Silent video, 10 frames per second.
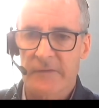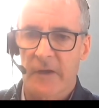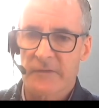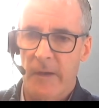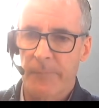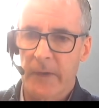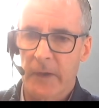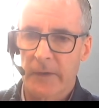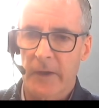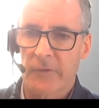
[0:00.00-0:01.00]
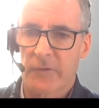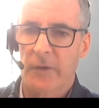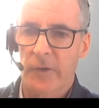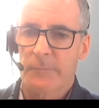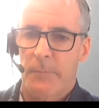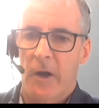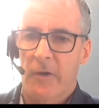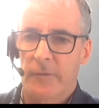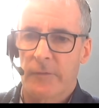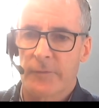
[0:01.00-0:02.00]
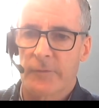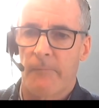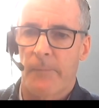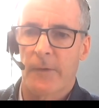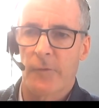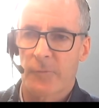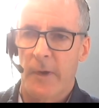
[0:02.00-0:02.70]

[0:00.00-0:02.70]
is something that is part of the